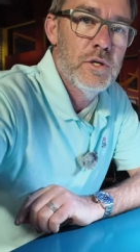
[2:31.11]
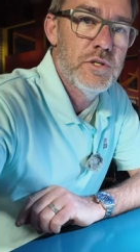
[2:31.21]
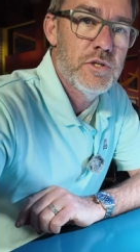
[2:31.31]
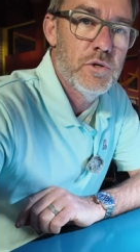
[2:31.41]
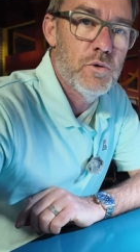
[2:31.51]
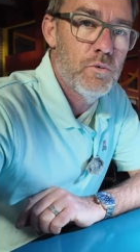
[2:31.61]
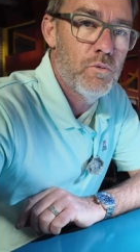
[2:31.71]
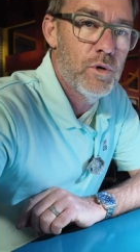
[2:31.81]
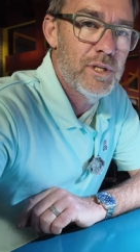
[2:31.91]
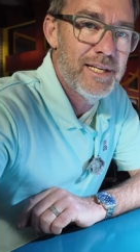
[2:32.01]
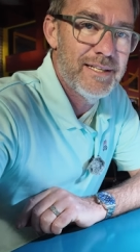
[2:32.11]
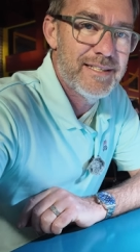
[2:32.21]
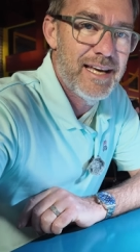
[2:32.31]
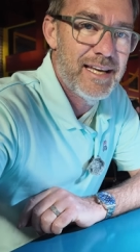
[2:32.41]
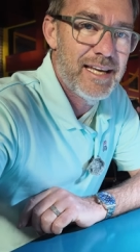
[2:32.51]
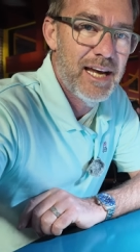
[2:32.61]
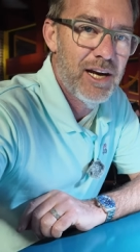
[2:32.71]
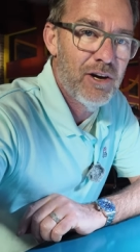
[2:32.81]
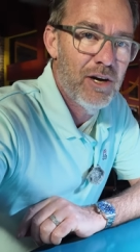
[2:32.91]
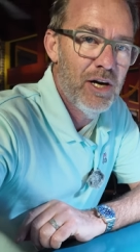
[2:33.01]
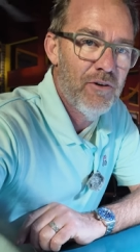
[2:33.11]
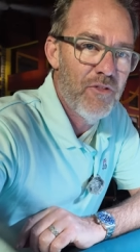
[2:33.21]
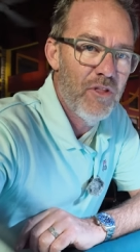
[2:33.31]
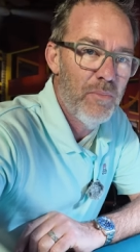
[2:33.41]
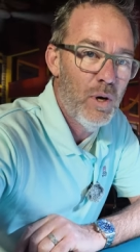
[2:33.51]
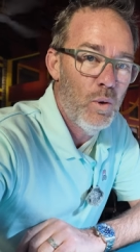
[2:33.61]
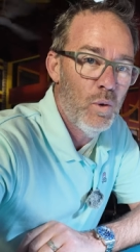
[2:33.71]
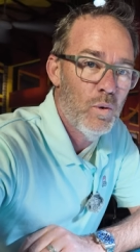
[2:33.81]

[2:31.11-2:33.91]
to really take care of the bowl.